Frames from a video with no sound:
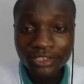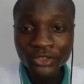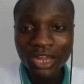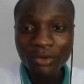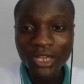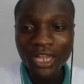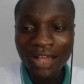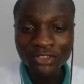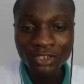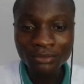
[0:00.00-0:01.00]
so that we can
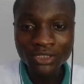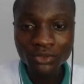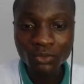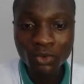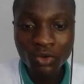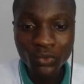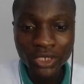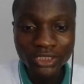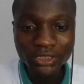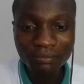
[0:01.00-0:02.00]
have something to work
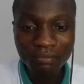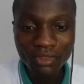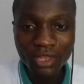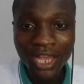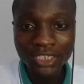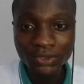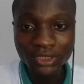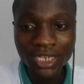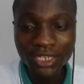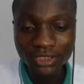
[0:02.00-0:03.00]
with as we
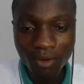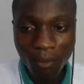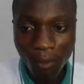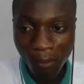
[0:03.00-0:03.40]
start.